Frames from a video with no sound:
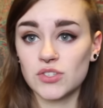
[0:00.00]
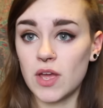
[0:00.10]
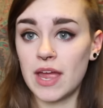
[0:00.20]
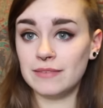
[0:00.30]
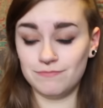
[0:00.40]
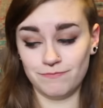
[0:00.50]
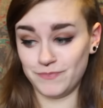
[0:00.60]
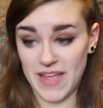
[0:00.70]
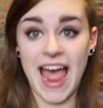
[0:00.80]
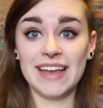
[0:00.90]
So I
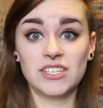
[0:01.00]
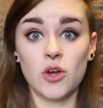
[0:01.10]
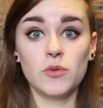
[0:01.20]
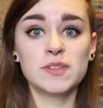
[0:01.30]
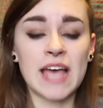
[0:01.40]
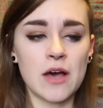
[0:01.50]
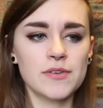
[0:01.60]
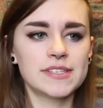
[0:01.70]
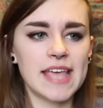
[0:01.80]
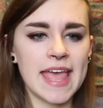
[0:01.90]
had to go to his house